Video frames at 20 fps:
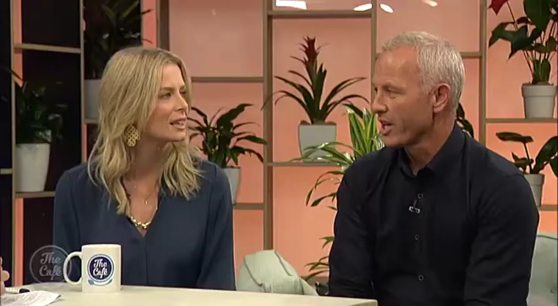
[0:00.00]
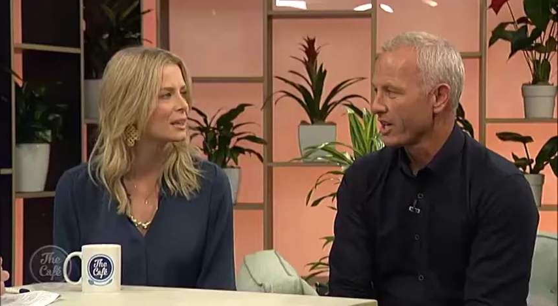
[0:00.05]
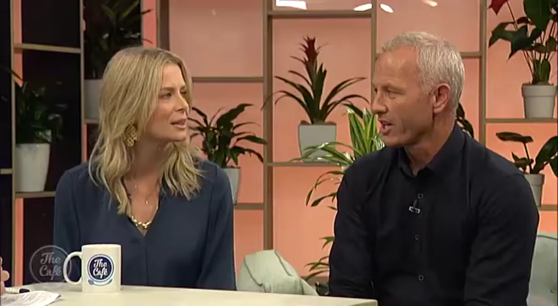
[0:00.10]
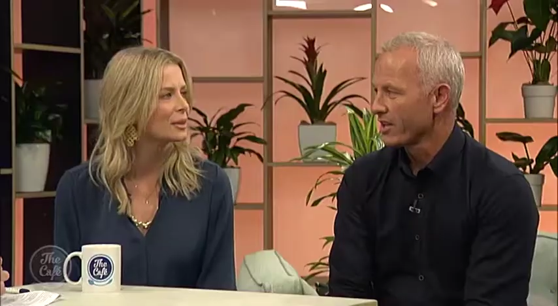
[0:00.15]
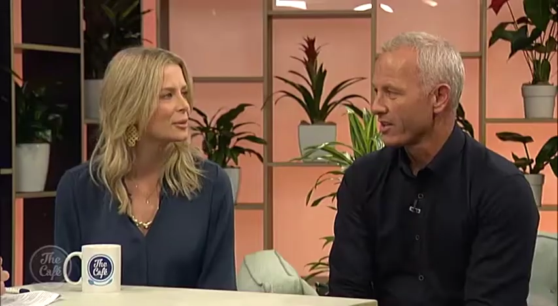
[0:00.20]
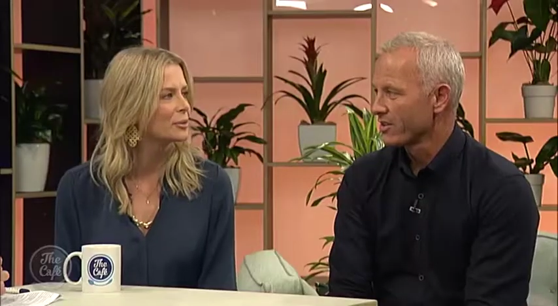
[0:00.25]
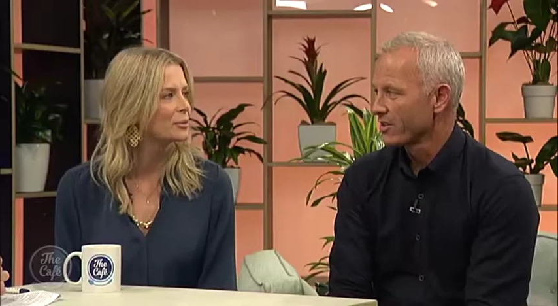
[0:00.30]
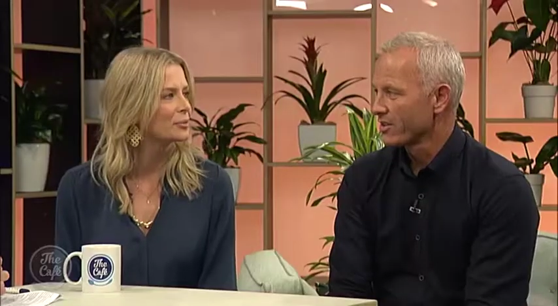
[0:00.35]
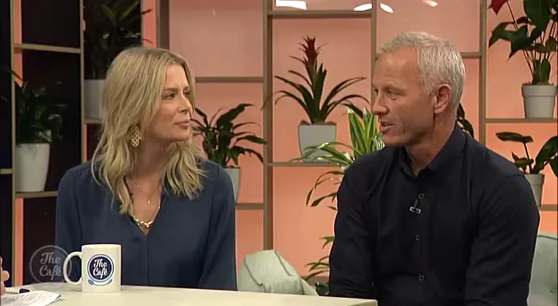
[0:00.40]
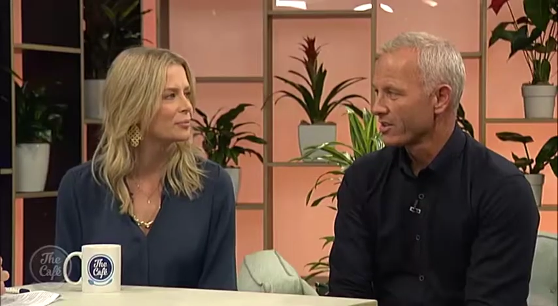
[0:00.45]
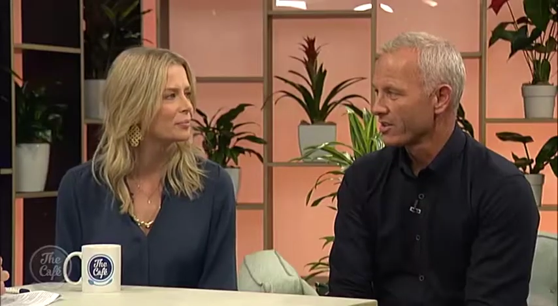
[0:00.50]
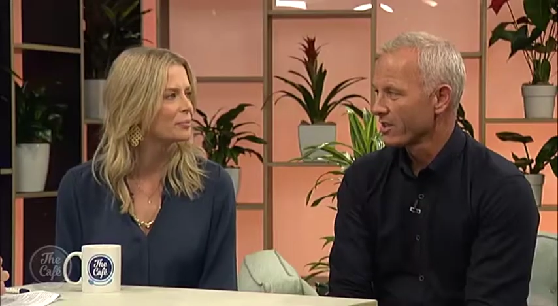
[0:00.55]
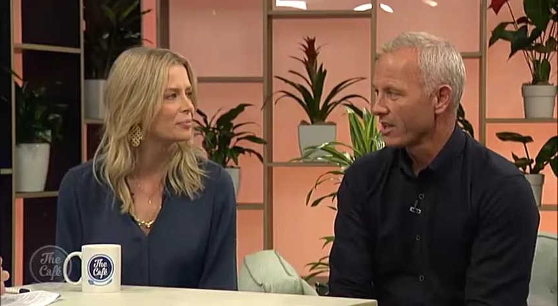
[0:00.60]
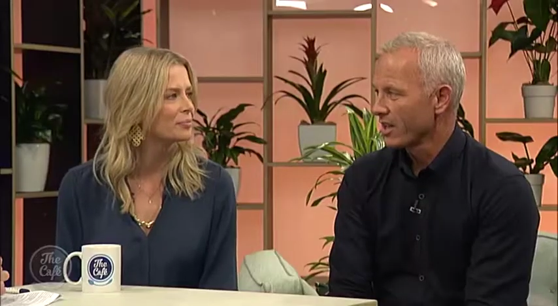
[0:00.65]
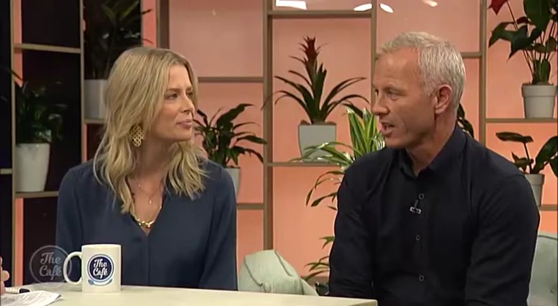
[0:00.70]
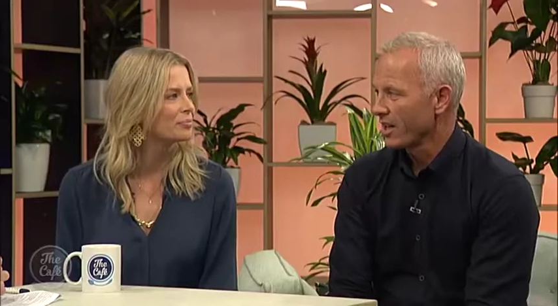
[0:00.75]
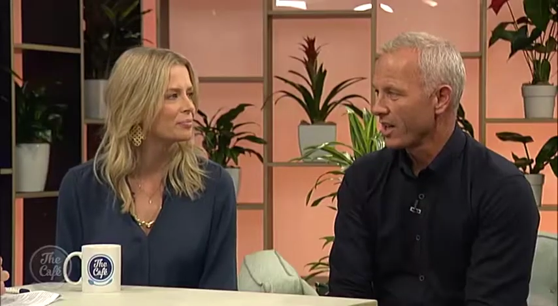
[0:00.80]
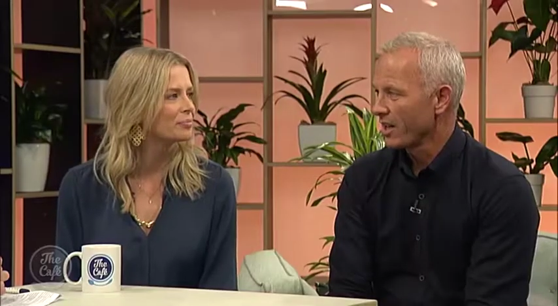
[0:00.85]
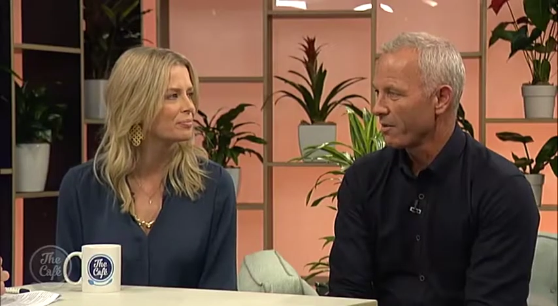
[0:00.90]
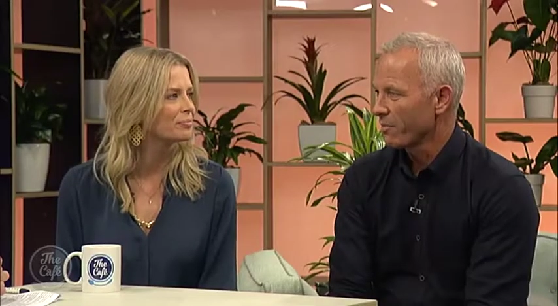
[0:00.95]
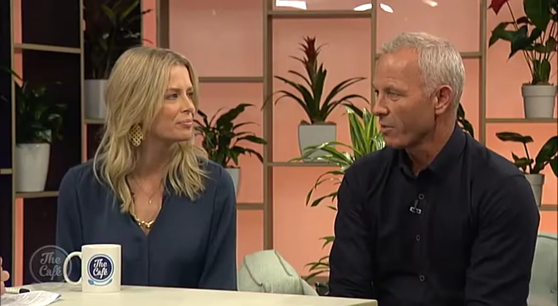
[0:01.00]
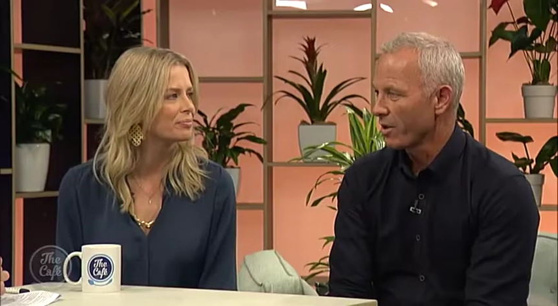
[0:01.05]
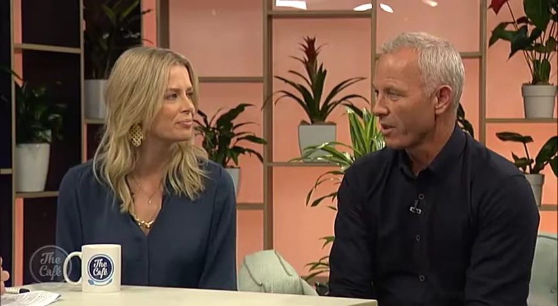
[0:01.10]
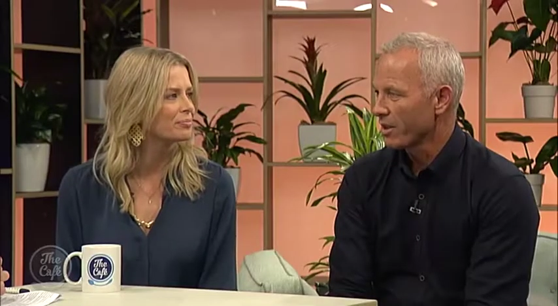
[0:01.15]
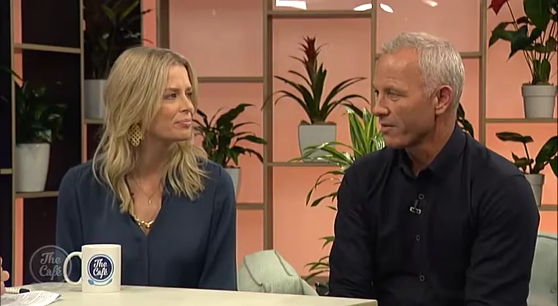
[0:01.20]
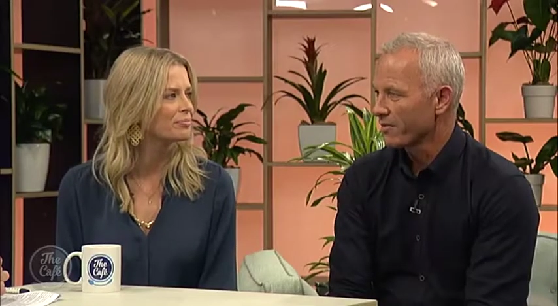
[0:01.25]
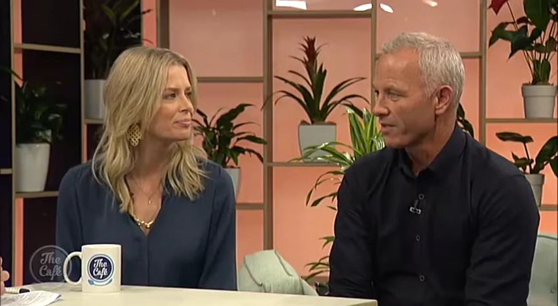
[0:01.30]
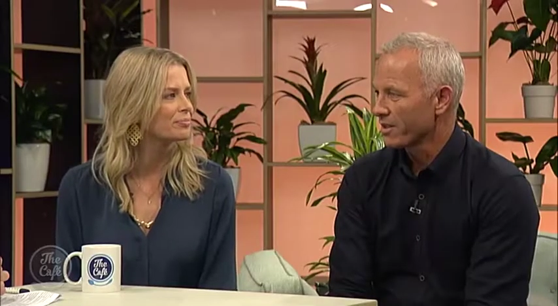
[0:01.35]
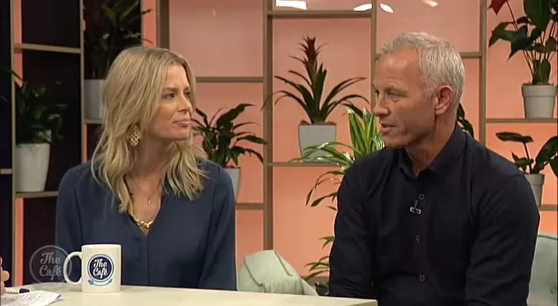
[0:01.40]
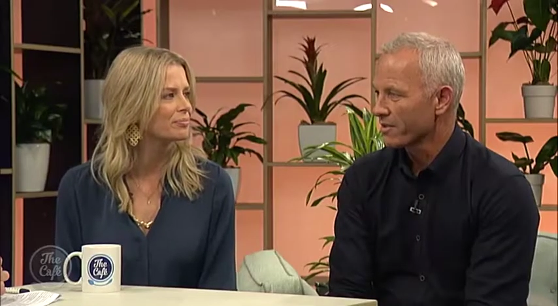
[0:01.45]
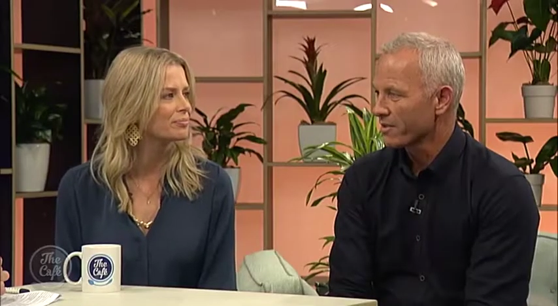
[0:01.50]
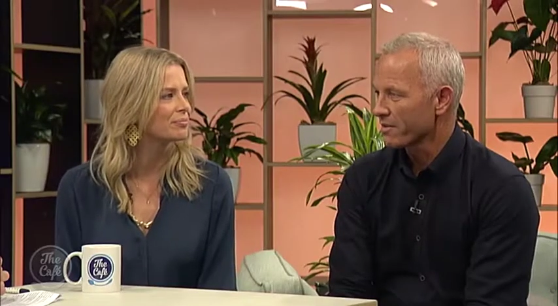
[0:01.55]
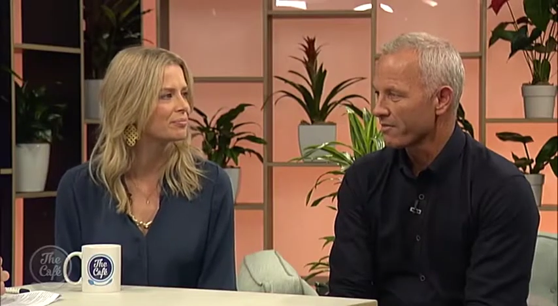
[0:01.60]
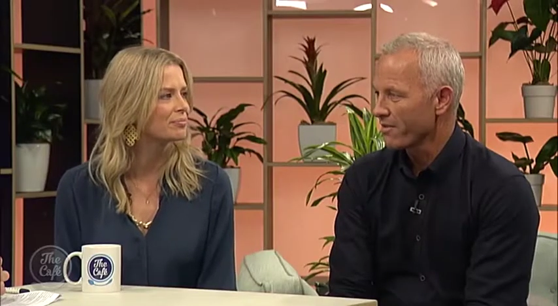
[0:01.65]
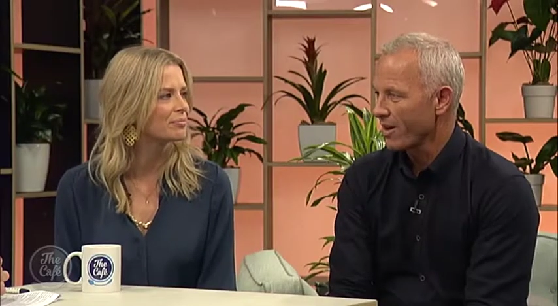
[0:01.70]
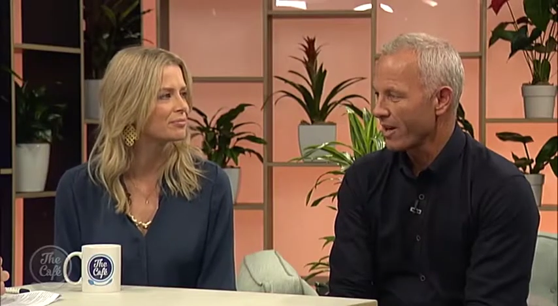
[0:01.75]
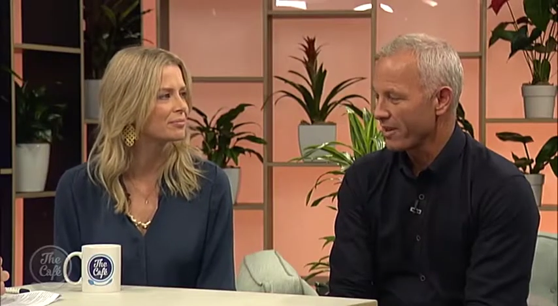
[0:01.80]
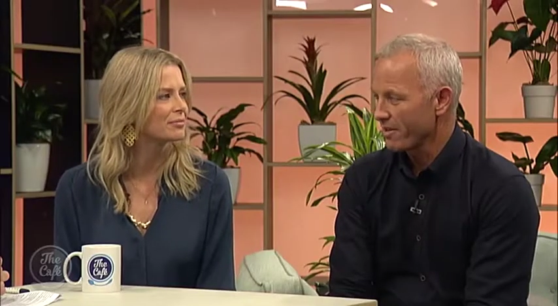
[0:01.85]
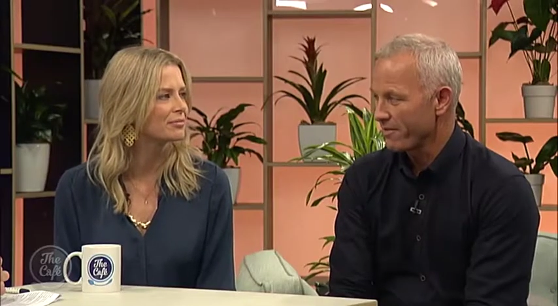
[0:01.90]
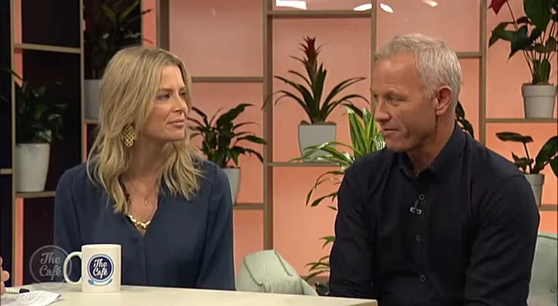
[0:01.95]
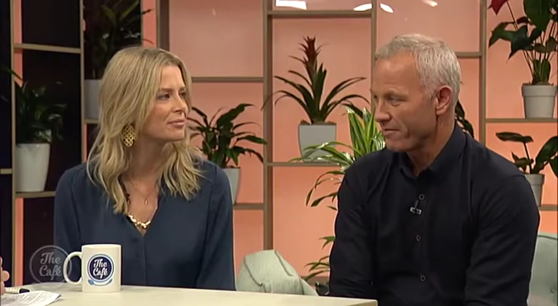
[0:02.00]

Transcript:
Speaker 1: challenge uh, and what they've done so far,